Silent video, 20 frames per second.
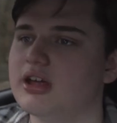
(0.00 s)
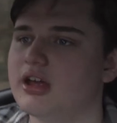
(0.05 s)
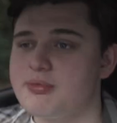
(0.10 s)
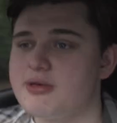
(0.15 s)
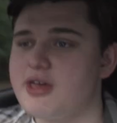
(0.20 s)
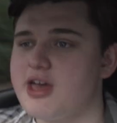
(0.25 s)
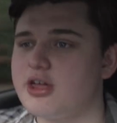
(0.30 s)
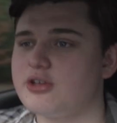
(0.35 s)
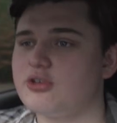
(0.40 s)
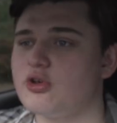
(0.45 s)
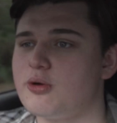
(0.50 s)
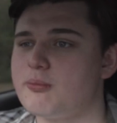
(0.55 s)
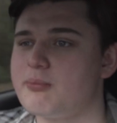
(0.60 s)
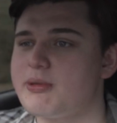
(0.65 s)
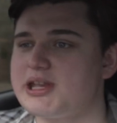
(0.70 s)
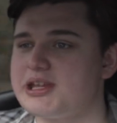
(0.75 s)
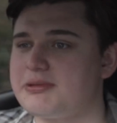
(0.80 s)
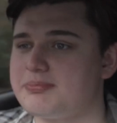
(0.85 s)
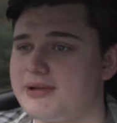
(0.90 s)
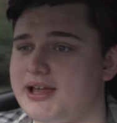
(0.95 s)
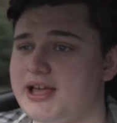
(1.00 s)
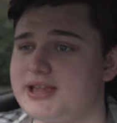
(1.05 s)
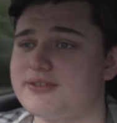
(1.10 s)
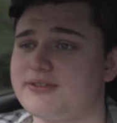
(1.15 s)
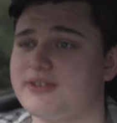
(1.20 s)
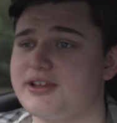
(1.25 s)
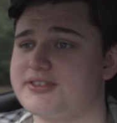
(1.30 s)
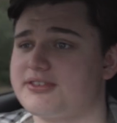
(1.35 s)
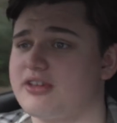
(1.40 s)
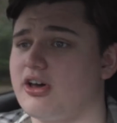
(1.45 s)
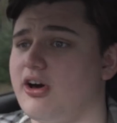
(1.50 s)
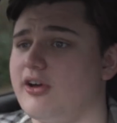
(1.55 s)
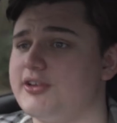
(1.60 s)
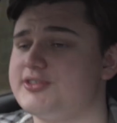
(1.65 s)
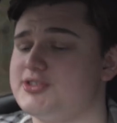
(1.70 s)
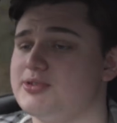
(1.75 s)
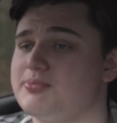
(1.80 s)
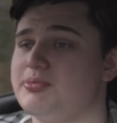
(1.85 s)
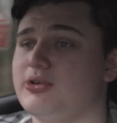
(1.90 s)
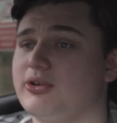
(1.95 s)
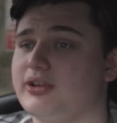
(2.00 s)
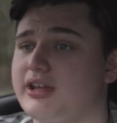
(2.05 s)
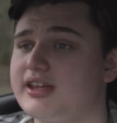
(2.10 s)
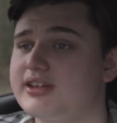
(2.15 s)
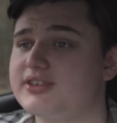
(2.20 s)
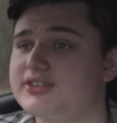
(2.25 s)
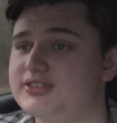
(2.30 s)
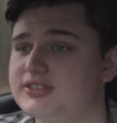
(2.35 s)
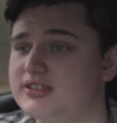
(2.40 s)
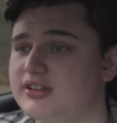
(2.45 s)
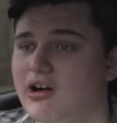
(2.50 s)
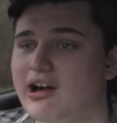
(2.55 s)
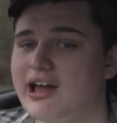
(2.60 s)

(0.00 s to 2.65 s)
But yeah, not many plans for this car, to be honest.